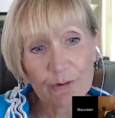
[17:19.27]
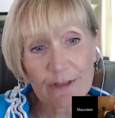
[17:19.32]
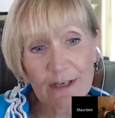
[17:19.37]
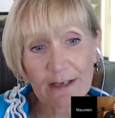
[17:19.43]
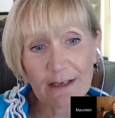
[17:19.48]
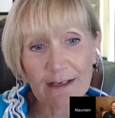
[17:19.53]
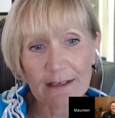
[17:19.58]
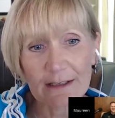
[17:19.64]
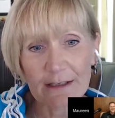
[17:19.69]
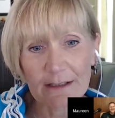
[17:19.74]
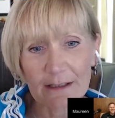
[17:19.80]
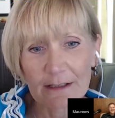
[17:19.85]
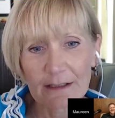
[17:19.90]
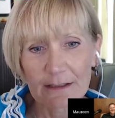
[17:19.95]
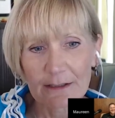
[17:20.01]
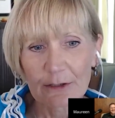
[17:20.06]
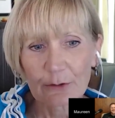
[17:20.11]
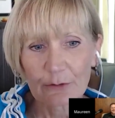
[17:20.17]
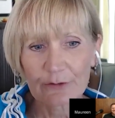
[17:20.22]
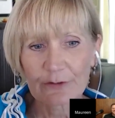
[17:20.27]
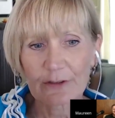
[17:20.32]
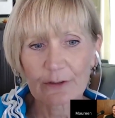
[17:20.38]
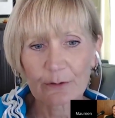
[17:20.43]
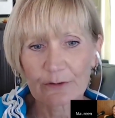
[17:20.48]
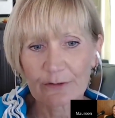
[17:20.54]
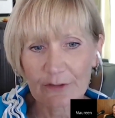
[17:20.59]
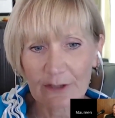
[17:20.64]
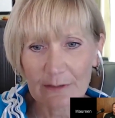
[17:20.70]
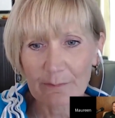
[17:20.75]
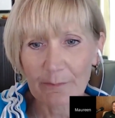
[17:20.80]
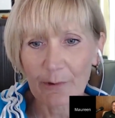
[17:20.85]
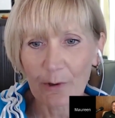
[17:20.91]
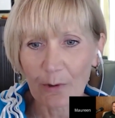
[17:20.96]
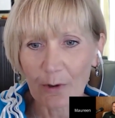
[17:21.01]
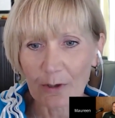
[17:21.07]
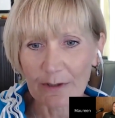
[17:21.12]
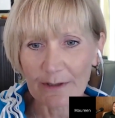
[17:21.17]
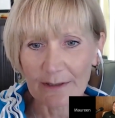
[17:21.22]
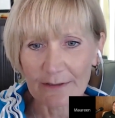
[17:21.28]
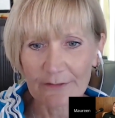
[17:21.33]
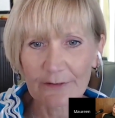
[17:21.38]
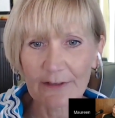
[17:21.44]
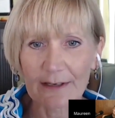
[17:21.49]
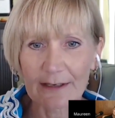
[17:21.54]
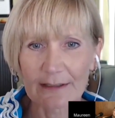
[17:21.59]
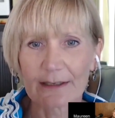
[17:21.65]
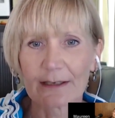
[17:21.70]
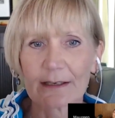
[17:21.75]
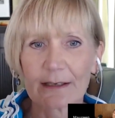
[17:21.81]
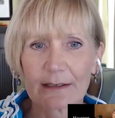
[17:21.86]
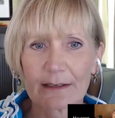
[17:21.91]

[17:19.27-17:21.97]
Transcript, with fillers: take Usain Bolt and say,